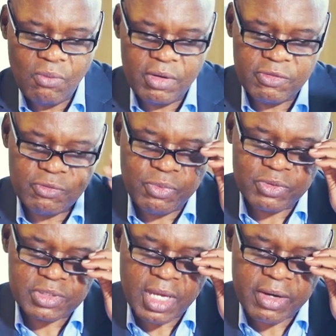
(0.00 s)
one of the
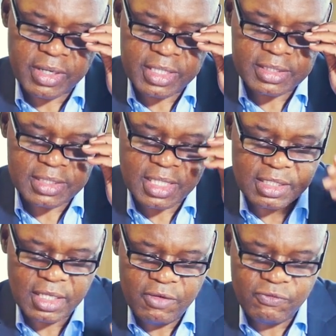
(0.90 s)
books I read
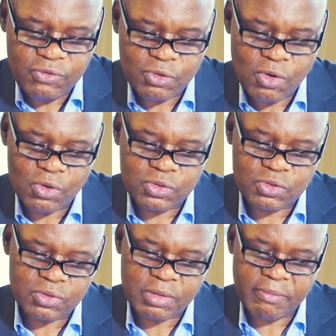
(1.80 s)
said if you go
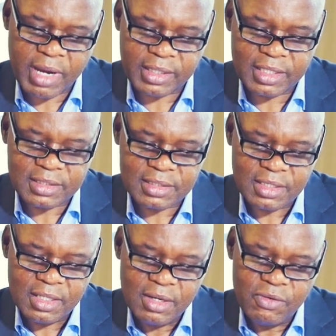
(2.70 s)
to the market
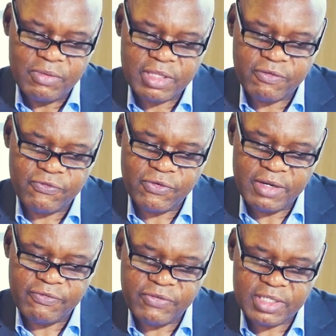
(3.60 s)
with a
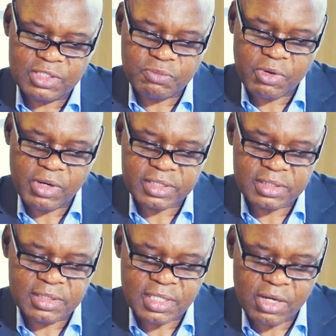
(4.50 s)
fully finished
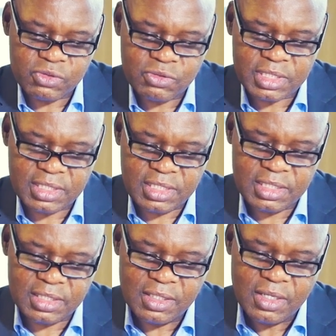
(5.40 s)
product down to the
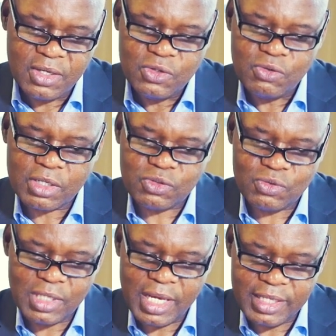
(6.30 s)
T, you are
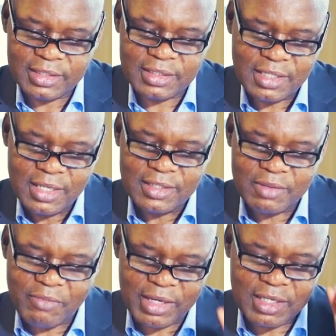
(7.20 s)
too, too late.
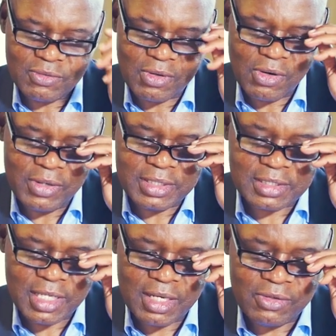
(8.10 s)
late. the market will
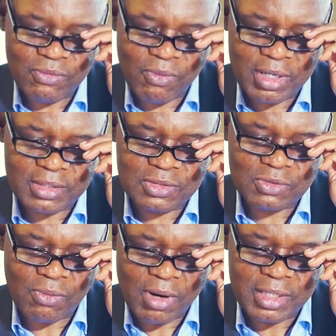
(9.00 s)
always tell you what
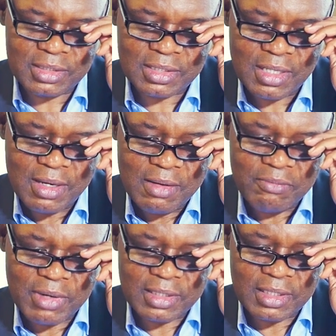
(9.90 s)
you want,
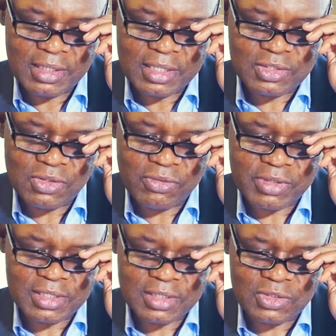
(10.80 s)
but that's no
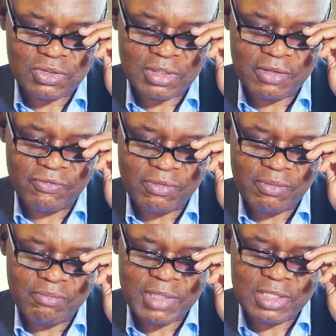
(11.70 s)
reason to give
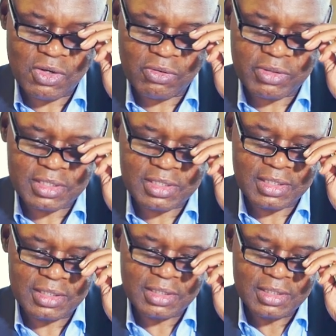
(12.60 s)

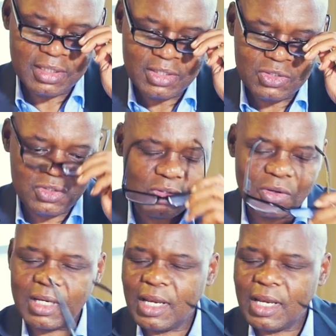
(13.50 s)
mediocrity to your